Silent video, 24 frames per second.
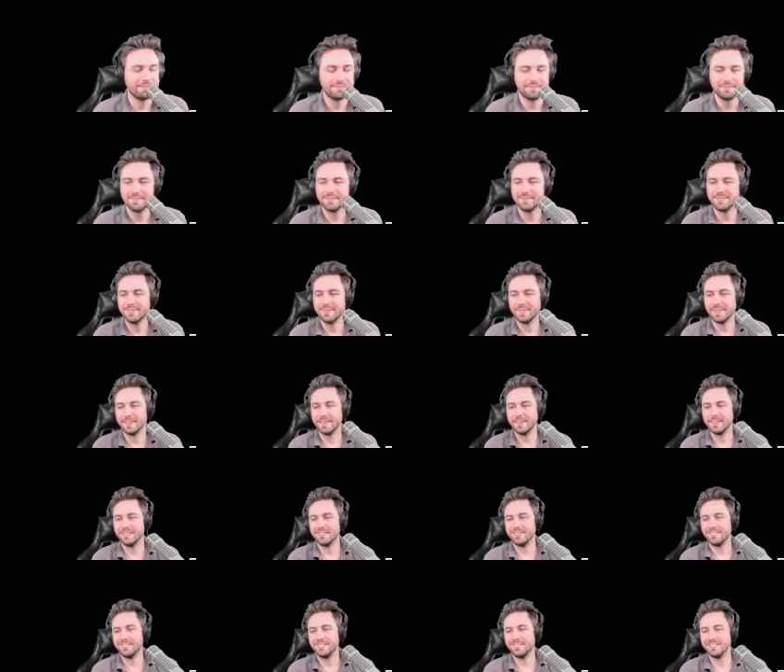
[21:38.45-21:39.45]
while you are
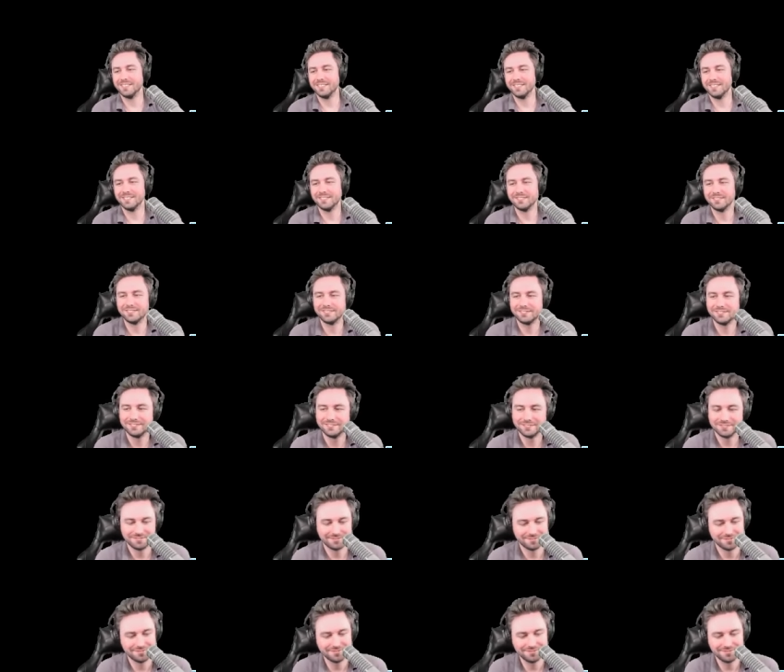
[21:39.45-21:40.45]
connected with the
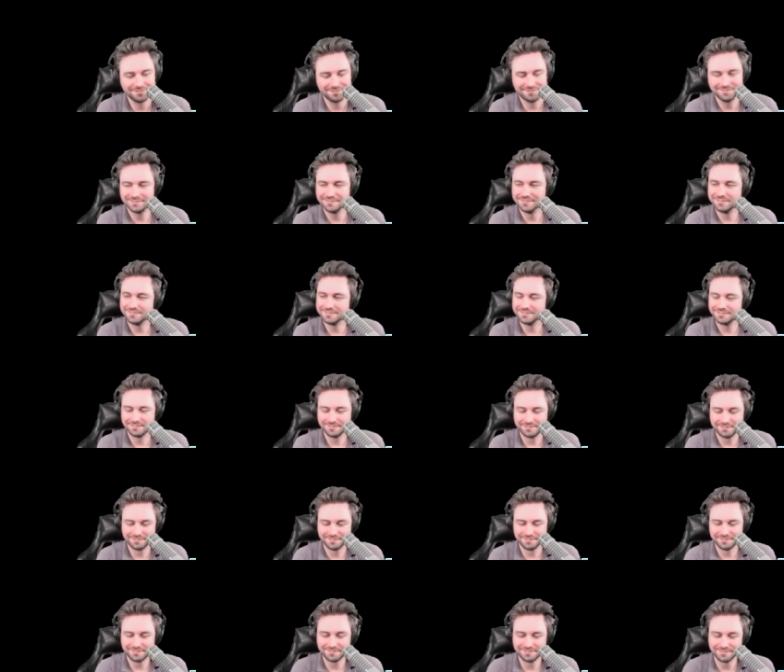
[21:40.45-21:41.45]
support of banking portal,